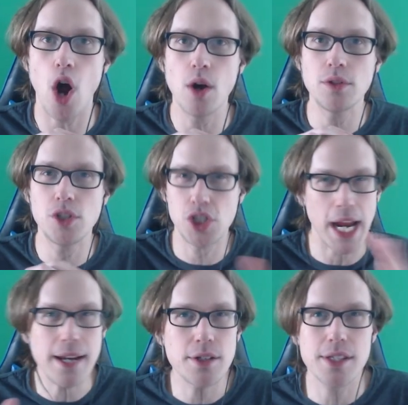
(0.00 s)

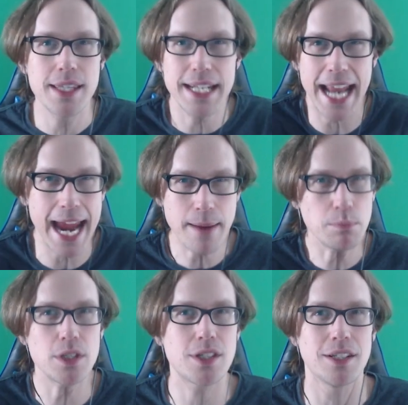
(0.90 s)
changed the
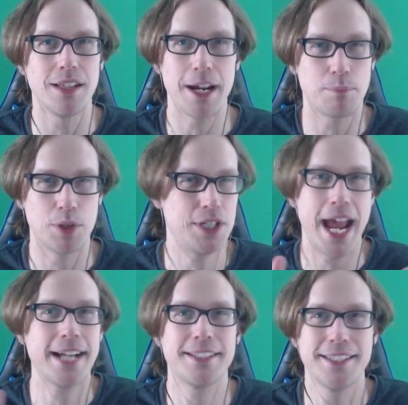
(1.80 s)
names to like
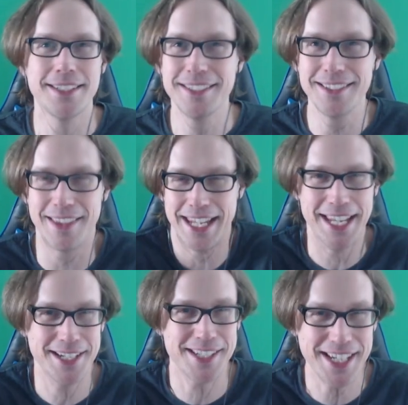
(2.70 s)
protect the
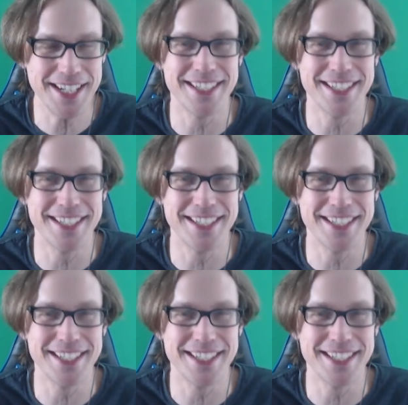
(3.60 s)
innocent.